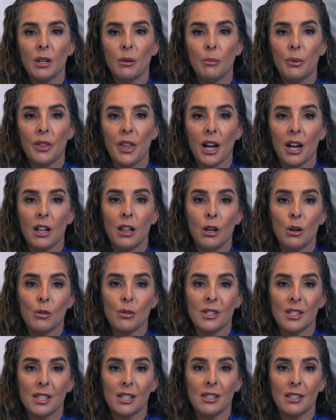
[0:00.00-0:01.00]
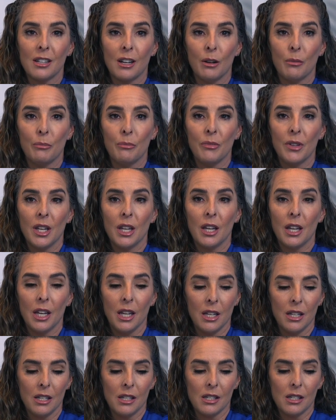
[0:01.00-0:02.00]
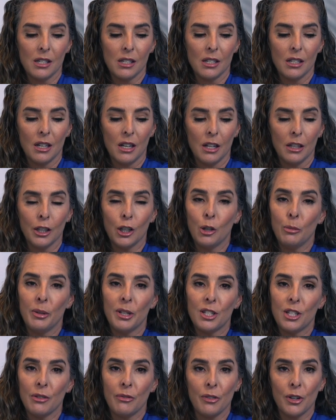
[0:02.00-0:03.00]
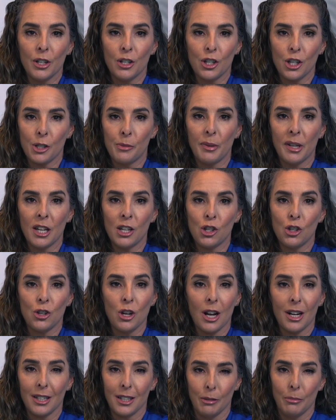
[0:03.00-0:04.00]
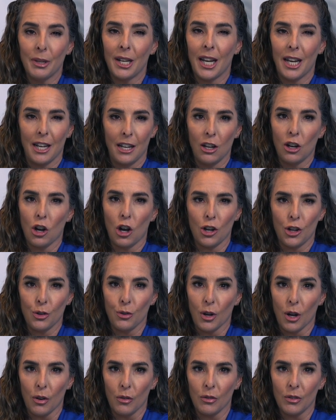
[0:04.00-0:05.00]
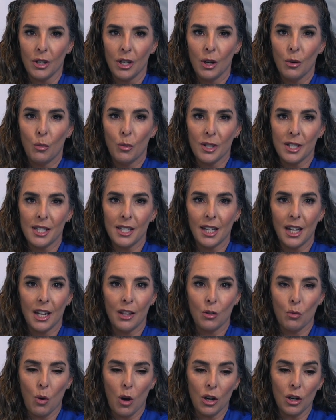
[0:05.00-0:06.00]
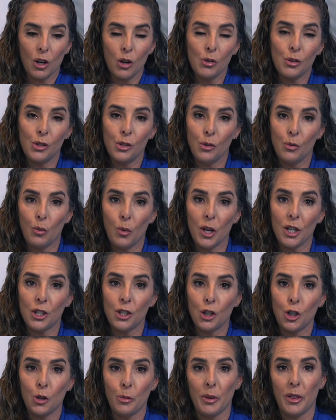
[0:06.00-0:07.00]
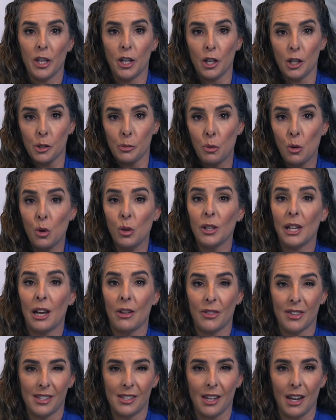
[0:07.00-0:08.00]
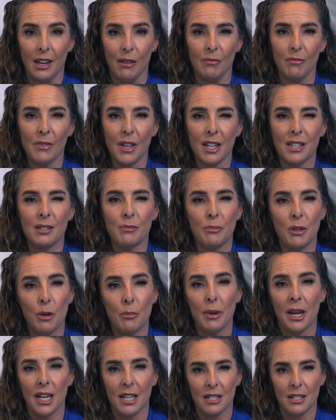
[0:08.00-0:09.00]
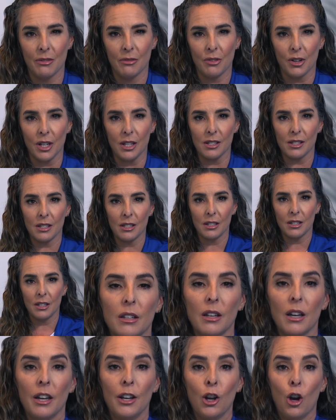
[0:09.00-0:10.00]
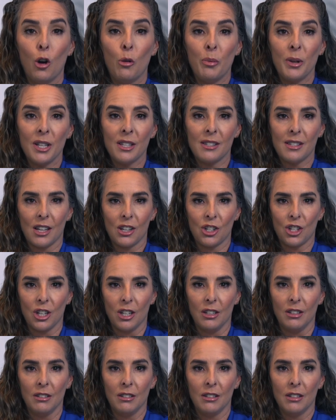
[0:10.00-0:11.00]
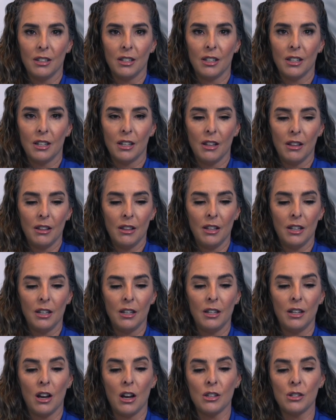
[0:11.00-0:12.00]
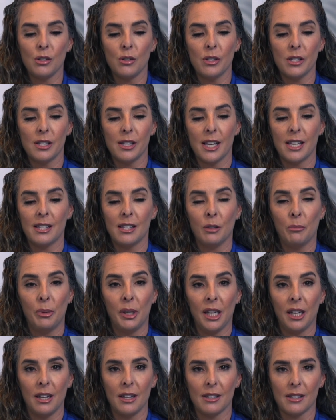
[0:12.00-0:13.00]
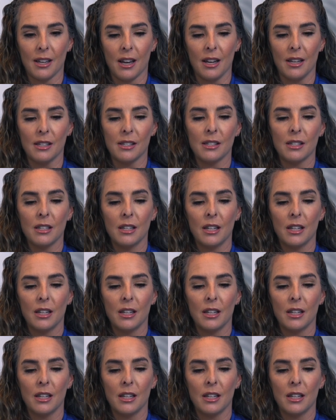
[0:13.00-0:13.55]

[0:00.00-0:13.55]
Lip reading: But that closed system is a little bit different just because you're not eliminating on your own. Once again, the water goes through the one tube and then it's pulled out the same. That's the main difference. An open session, the nozzle is less than pinky size